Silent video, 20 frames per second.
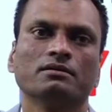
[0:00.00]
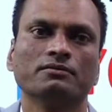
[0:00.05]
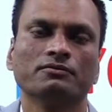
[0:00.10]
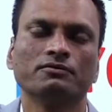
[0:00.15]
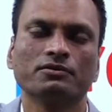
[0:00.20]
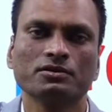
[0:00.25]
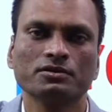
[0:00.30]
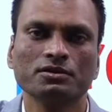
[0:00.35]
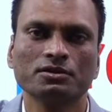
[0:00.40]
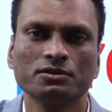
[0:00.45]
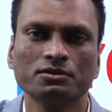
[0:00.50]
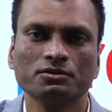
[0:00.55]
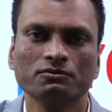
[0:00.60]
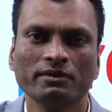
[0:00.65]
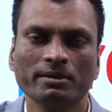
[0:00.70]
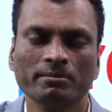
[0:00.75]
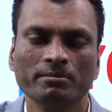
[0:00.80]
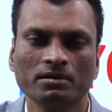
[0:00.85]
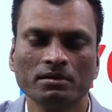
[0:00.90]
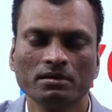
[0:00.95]
for the
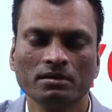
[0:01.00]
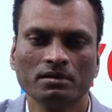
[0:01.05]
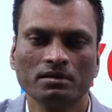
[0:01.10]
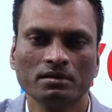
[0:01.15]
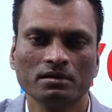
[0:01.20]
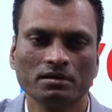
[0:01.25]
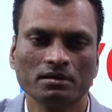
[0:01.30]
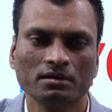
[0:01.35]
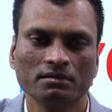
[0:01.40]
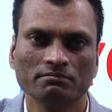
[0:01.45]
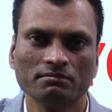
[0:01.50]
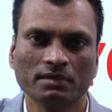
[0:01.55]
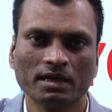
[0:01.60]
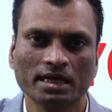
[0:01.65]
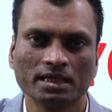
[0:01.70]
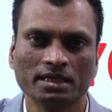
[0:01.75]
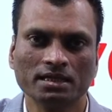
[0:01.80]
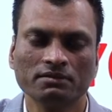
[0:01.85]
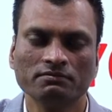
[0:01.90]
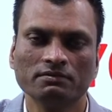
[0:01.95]
doable
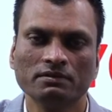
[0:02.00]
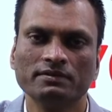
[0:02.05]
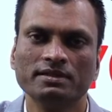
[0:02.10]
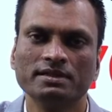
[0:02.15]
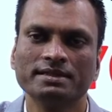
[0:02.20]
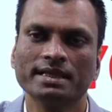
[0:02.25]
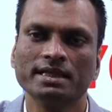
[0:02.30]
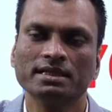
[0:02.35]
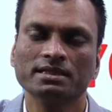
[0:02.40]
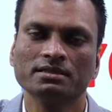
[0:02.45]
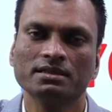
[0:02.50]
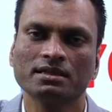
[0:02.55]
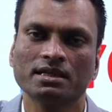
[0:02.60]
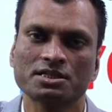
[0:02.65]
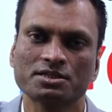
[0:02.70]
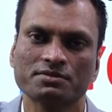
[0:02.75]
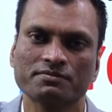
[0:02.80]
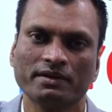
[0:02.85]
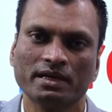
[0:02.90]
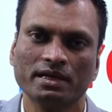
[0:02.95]
manner, we will take the
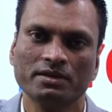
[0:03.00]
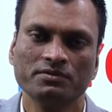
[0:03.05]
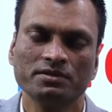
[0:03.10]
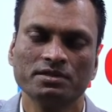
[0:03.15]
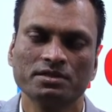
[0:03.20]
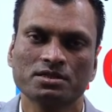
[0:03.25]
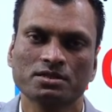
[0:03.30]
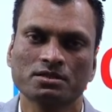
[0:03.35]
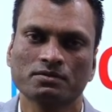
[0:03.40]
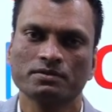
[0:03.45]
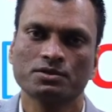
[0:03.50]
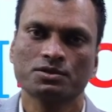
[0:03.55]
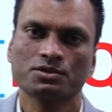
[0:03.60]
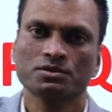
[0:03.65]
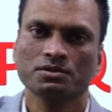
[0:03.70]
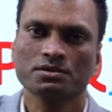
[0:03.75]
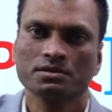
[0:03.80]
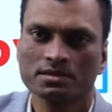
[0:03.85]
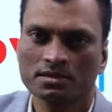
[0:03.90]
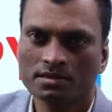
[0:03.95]
last 5 years
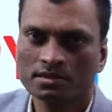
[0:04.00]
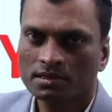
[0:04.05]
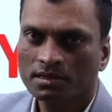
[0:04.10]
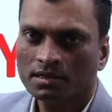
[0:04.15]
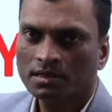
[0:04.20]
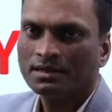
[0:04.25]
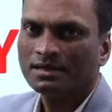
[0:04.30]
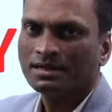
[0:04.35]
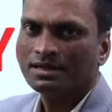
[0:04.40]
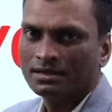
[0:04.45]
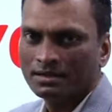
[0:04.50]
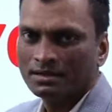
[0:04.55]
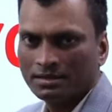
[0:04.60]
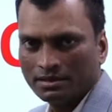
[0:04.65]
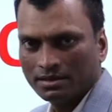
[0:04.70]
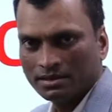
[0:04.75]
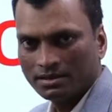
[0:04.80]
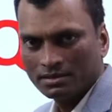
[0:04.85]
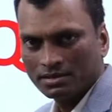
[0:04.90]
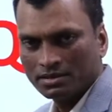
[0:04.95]
questions
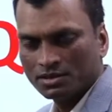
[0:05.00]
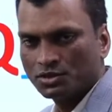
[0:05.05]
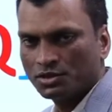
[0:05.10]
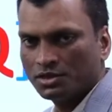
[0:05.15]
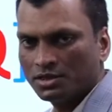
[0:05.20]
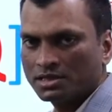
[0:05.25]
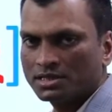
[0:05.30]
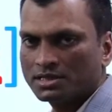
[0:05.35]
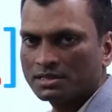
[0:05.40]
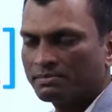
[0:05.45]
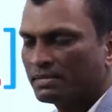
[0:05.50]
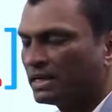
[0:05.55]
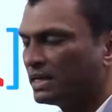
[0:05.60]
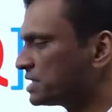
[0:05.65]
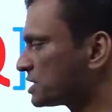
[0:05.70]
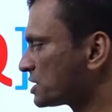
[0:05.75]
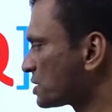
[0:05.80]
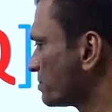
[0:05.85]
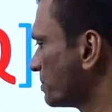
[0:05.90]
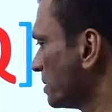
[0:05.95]
in the GS
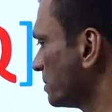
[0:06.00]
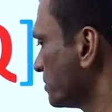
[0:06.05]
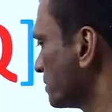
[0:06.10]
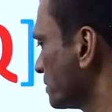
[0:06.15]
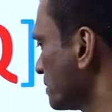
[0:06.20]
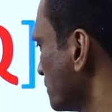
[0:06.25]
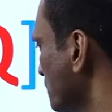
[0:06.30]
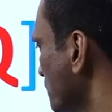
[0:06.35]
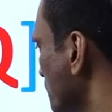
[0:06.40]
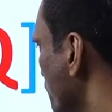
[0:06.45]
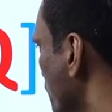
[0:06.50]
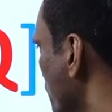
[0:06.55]
mains paper 2, of